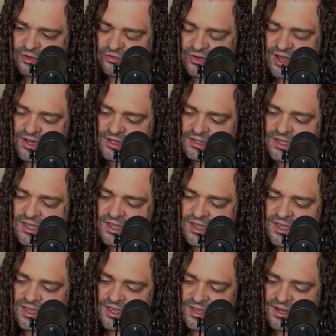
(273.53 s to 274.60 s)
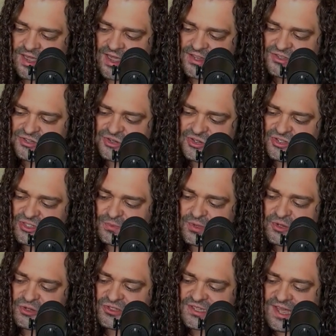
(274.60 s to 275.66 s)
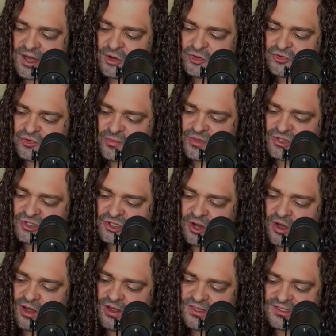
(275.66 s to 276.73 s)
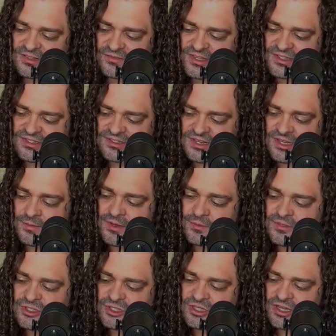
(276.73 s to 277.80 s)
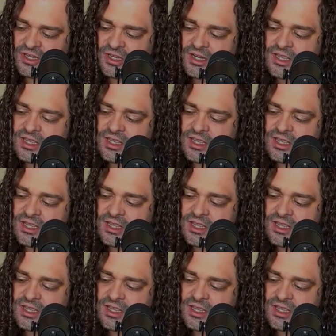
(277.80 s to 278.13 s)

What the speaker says: Finally, an answer spills out from the jaws of this demon machine.